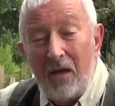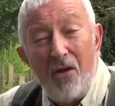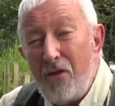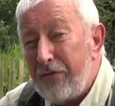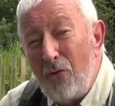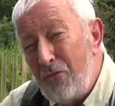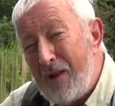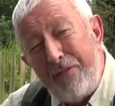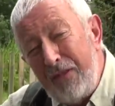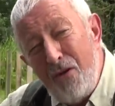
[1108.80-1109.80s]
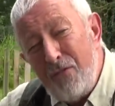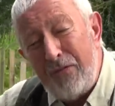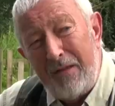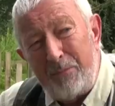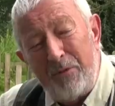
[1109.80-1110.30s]
And I thought nothing of
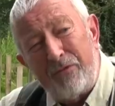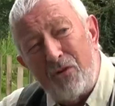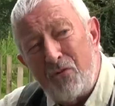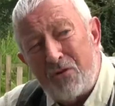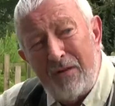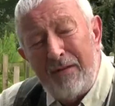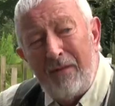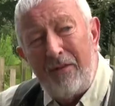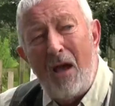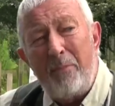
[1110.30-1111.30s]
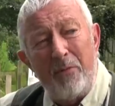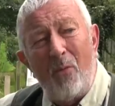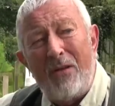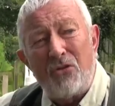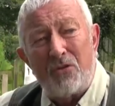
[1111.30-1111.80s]
it. But of course, the upper
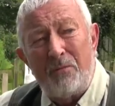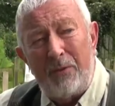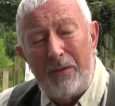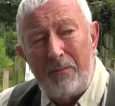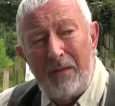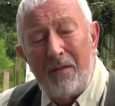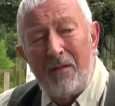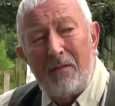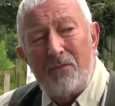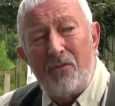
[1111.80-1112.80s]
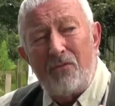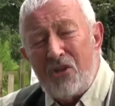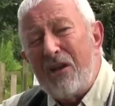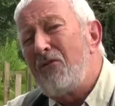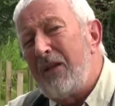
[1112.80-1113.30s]
Wensum being
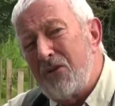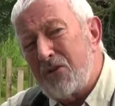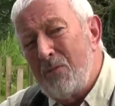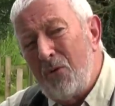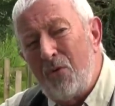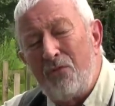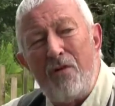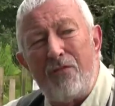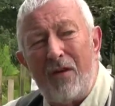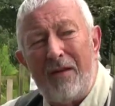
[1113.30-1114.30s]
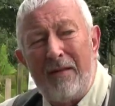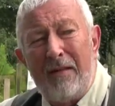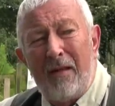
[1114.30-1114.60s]
generally a smaller river,